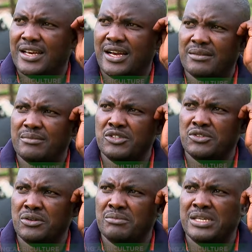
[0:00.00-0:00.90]
Um, you
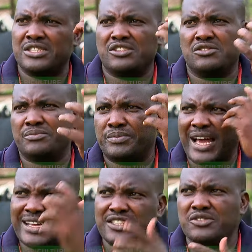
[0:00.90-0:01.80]
know, maize you
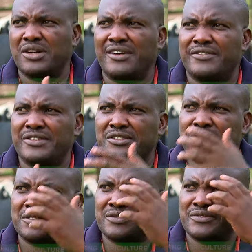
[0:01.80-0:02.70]
plant, you have a
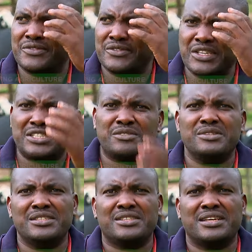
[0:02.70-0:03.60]
lot of
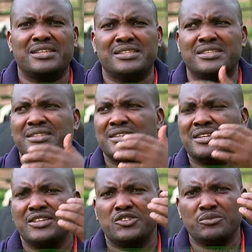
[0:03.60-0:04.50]
investment, and then
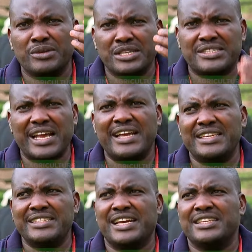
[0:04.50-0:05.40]
you make
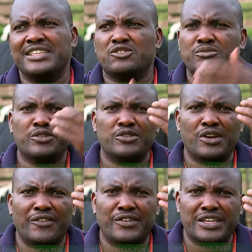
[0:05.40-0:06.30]
silage, and then tomorrow you
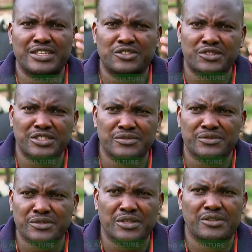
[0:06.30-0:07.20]
have again to
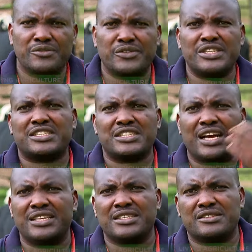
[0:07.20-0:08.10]
eh, invest.
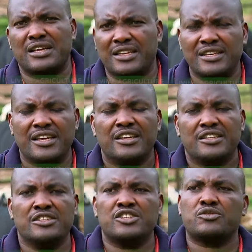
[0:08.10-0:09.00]
And uh,
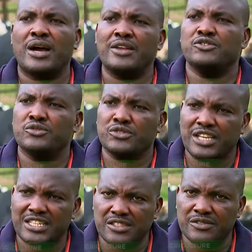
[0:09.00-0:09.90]
this one, you
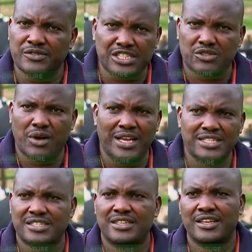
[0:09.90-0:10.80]
just invest
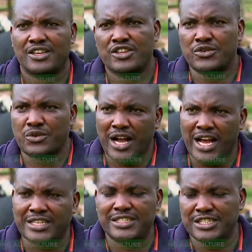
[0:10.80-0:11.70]
once, you
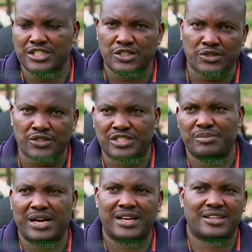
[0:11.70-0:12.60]
cut, it grows
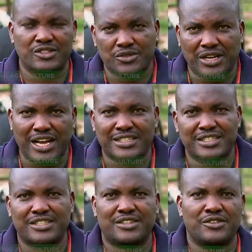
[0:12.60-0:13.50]
back. You cut,
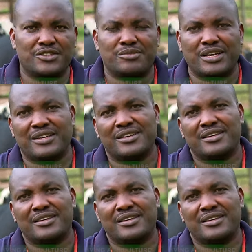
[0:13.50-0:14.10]
it grows back.